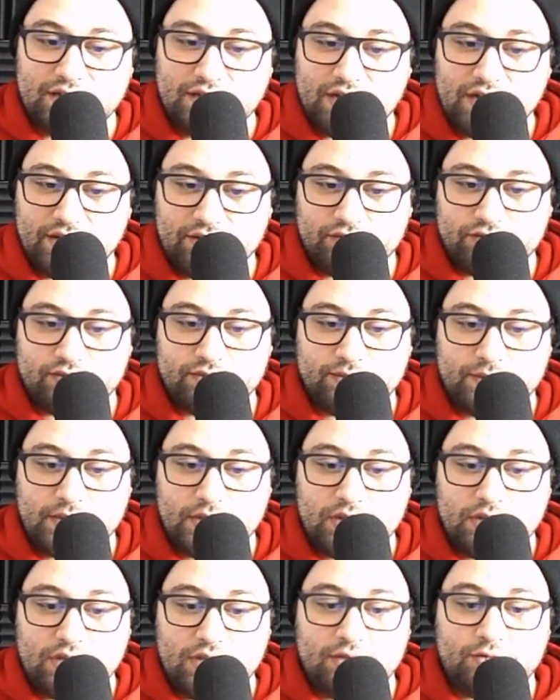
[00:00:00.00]
enough,
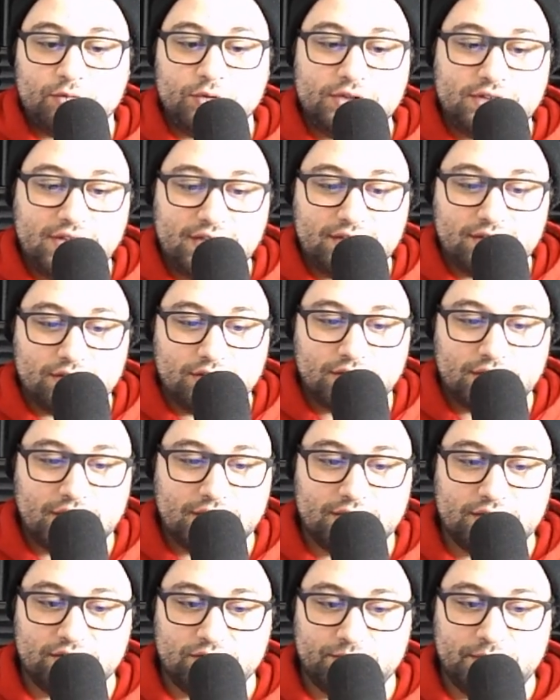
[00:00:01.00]
if we take a look
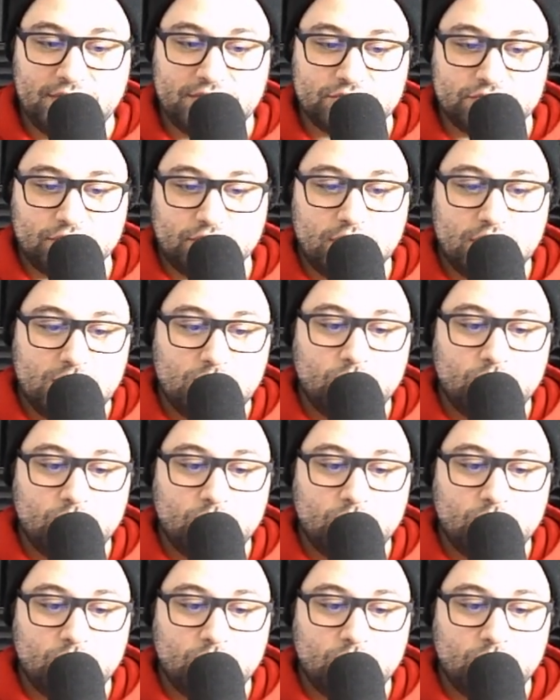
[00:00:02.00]
at this picture,